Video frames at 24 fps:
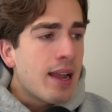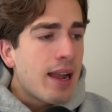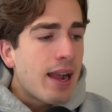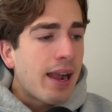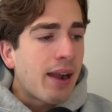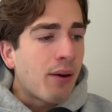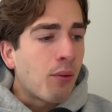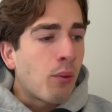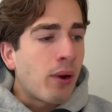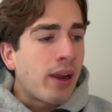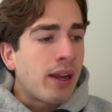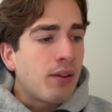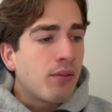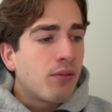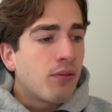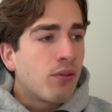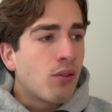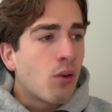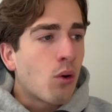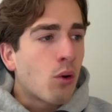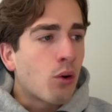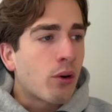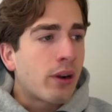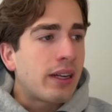and wait
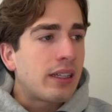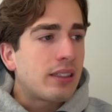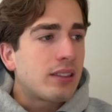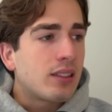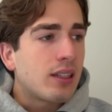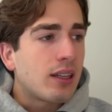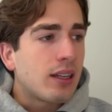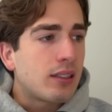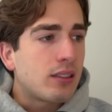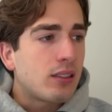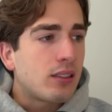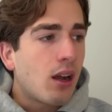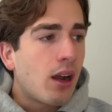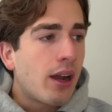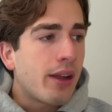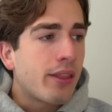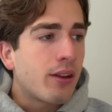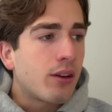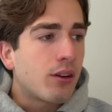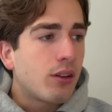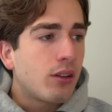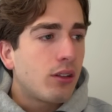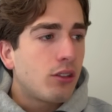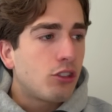for it to
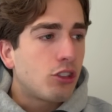either